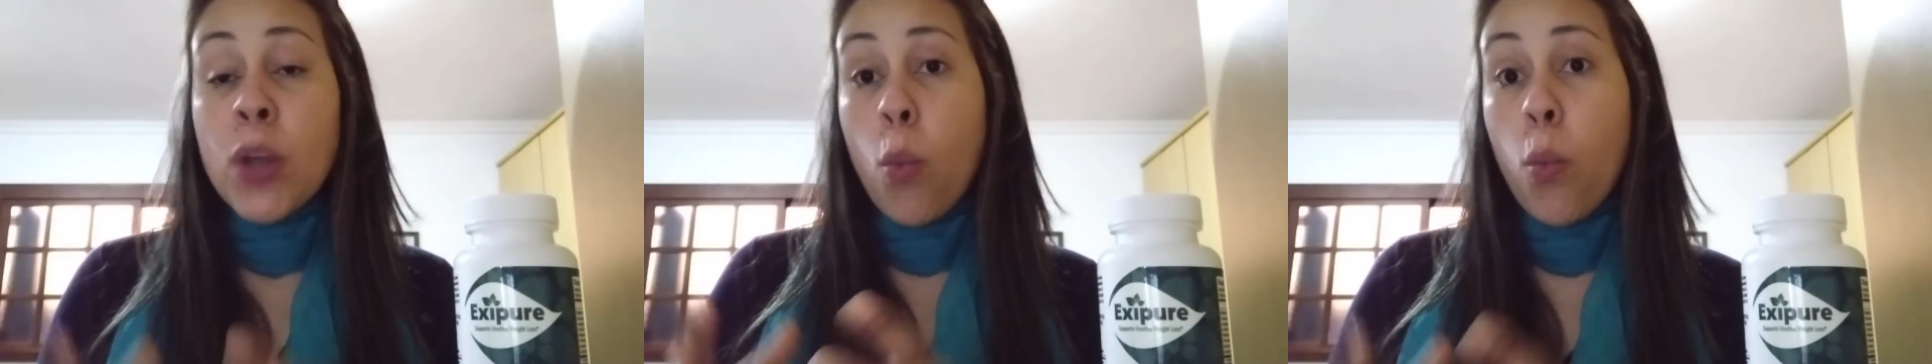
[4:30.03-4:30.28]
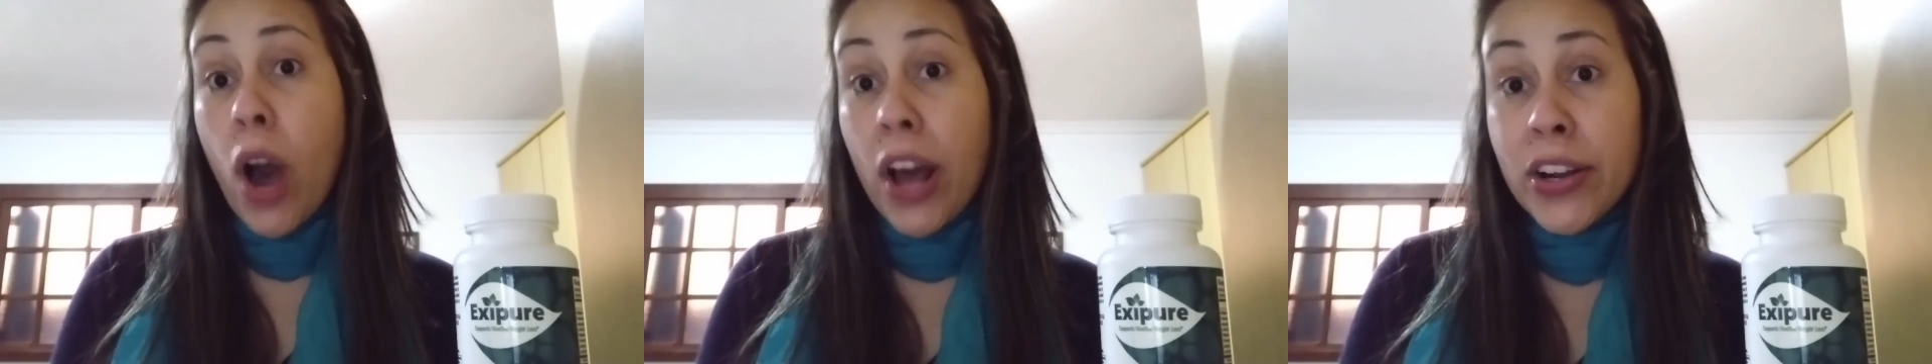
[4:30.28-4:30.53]

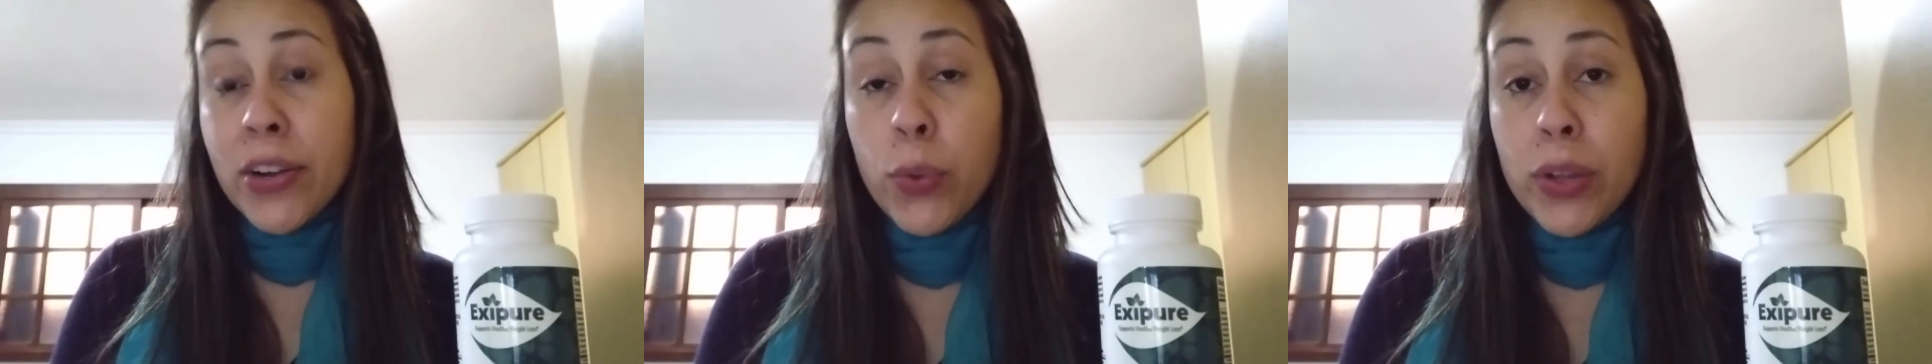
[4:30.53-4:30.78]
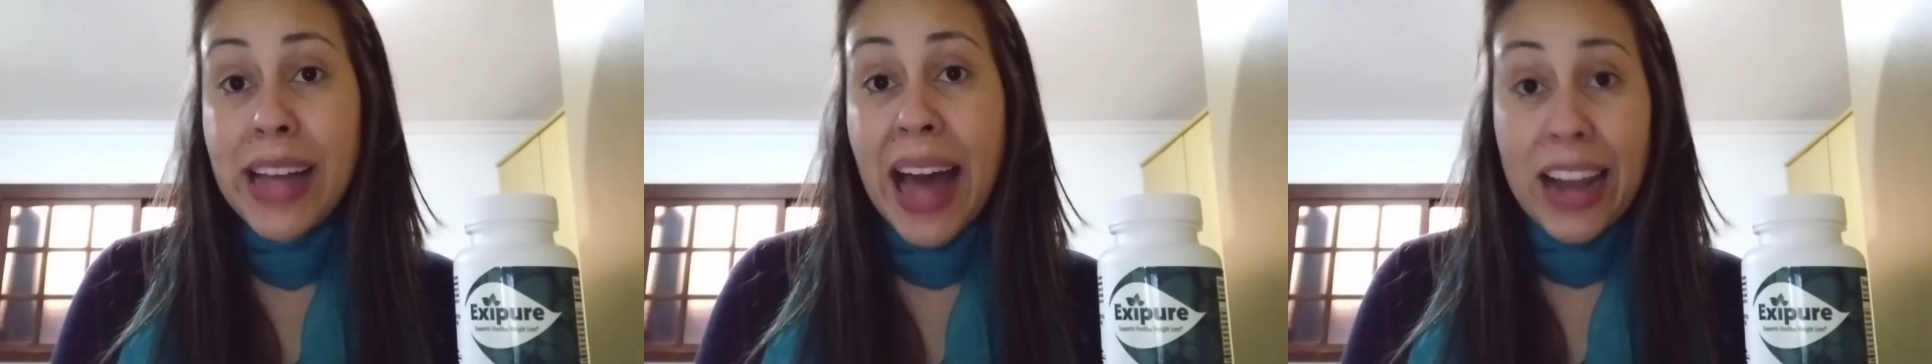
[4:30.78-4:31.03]
Water
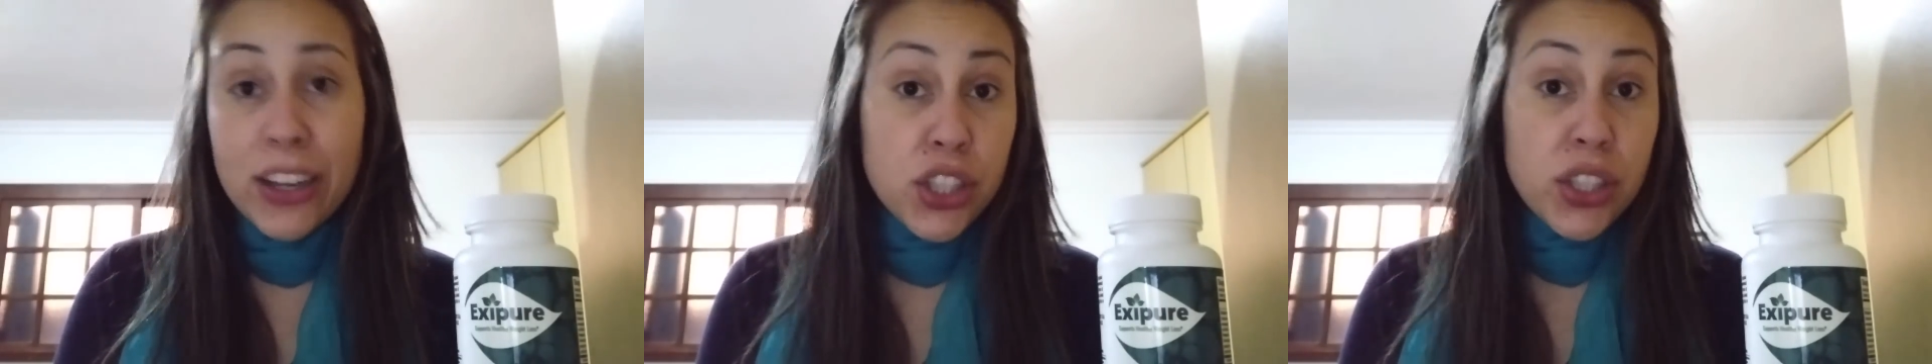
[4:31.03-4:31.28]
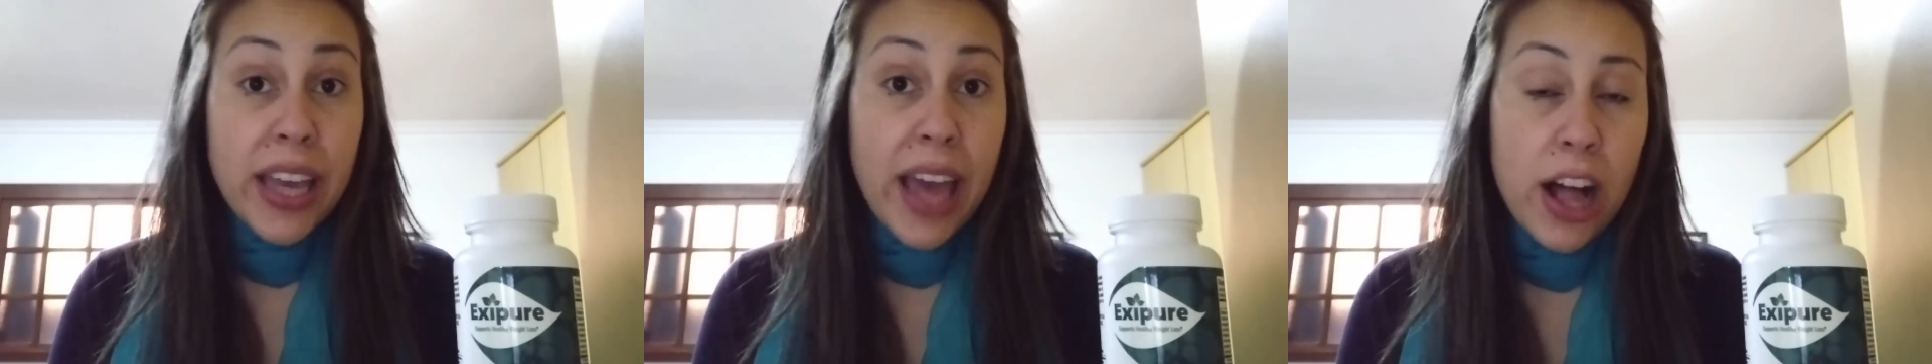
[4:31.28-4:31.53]
will
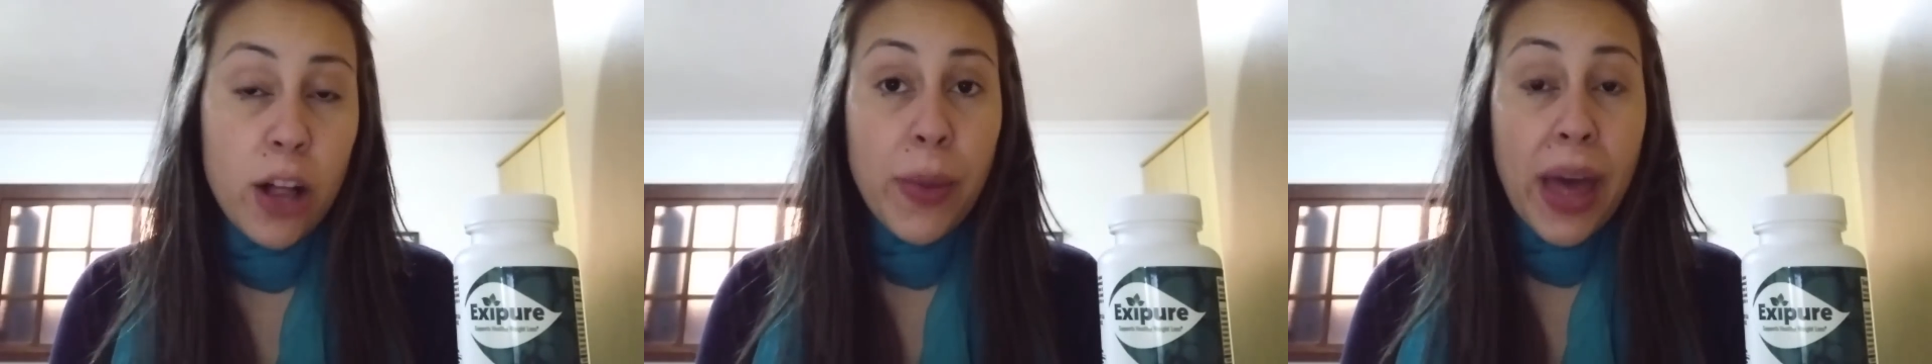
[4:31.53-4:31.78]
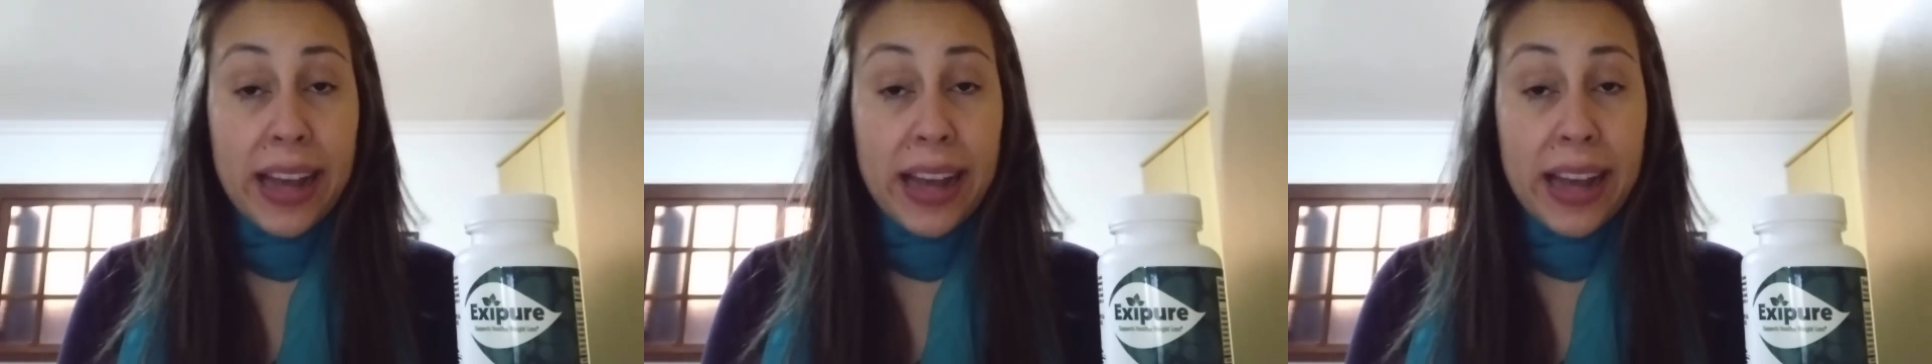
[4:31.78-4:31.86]
actually help